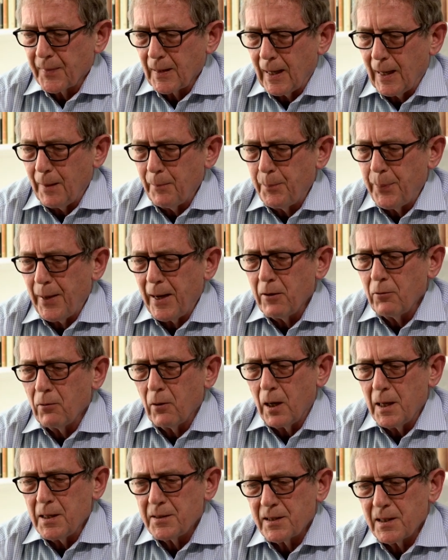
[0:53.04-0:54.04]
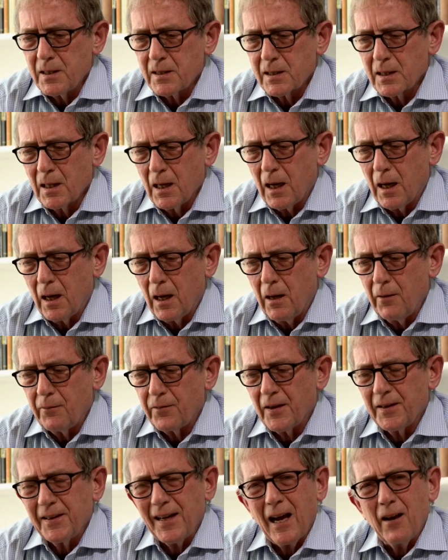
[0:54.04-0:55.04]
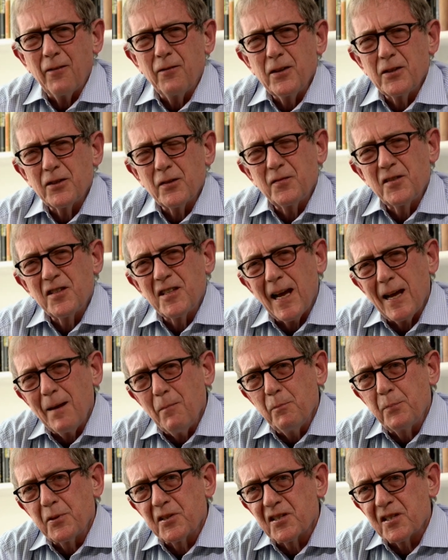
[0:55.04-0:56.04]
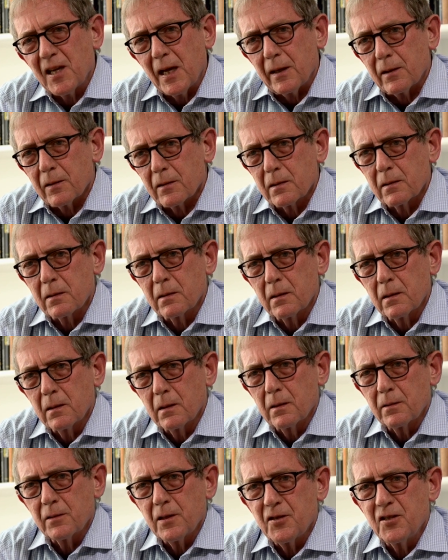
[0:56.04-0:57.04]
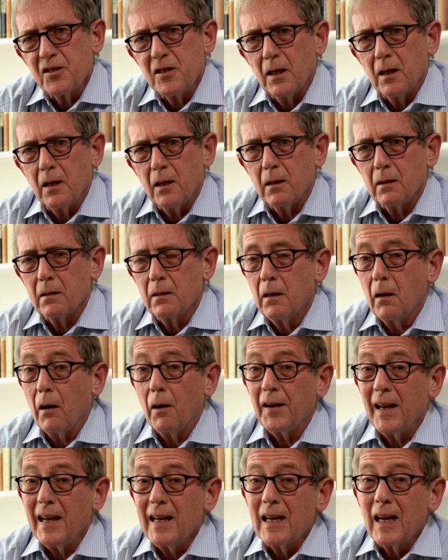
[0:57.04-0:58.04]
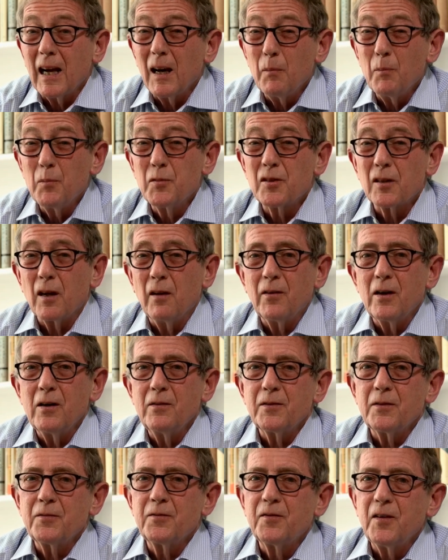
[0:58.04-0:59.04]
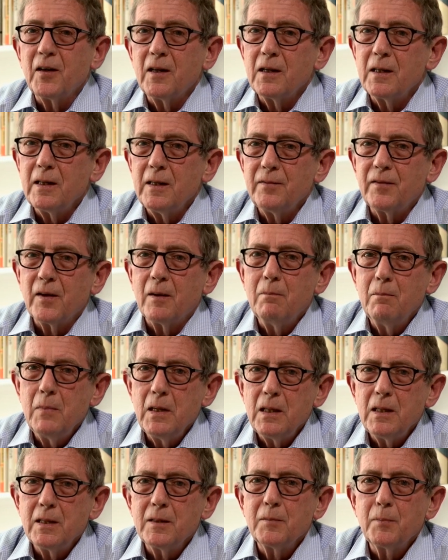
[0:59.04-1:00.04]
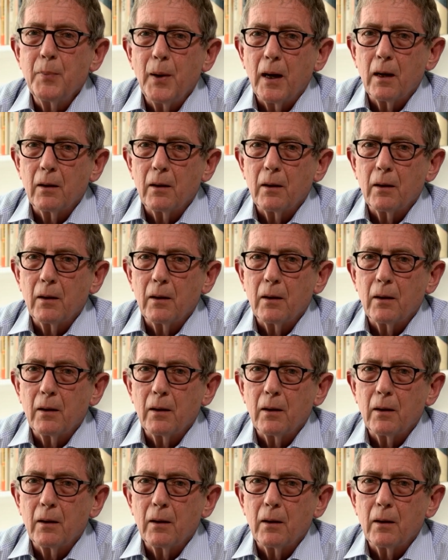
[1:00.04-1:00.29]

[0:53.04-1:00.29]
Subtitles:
have pay rises of an average of 10% this year on incomes of over £5 million.